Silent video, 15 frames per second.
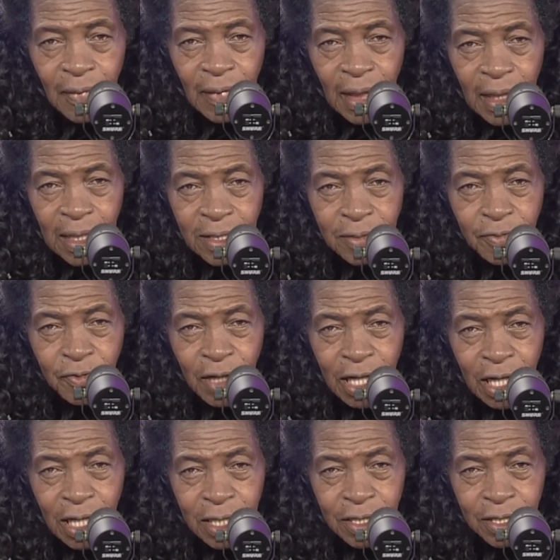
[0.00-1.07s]
He said,
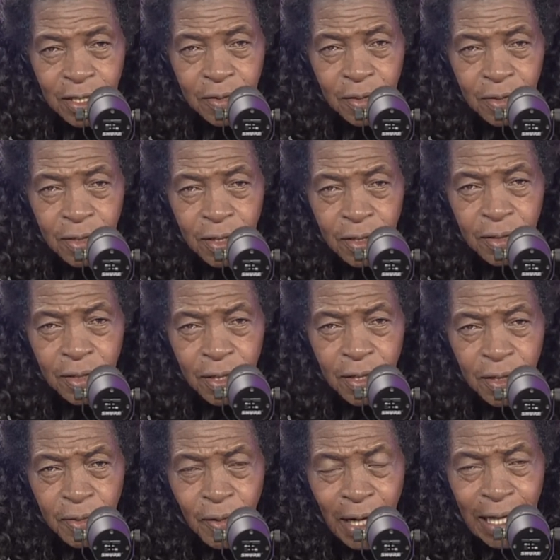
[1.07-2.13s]
"Well, you you
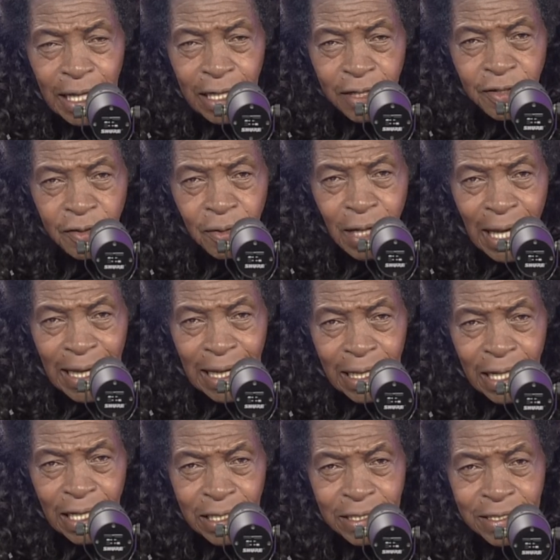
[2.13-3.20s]
you waited too late.
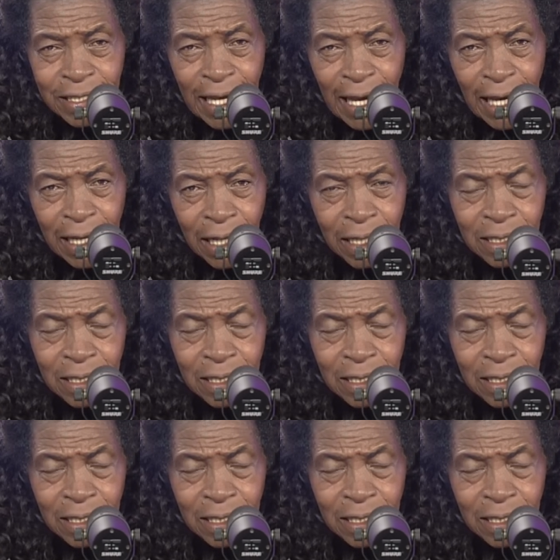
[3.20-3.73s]
He's dead.